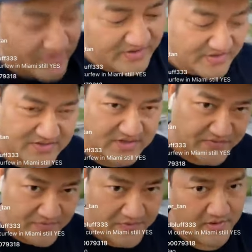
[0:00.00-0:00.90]
for any of this
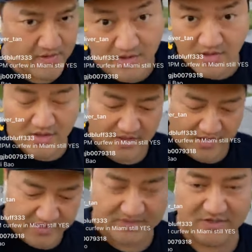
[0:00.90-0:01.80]
stuff,
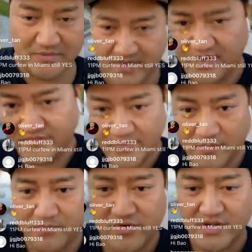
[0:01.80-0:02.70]
like some of the
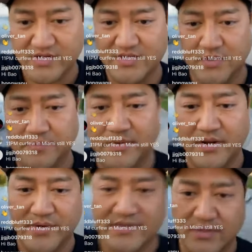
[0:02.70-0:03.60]
NFL products.
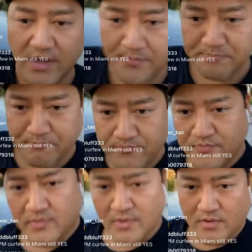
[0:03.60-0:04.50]
But anyways, um,
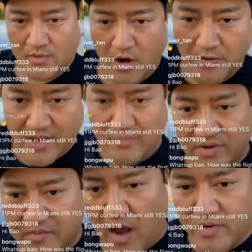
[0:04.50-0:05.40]
all right, man, I'm
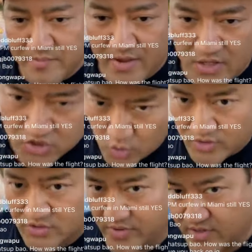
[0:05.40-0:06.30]
gonna I'm gonna make it
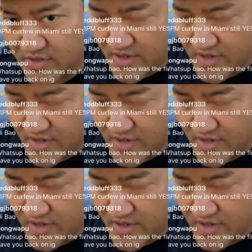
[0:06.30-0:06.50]
short and sweet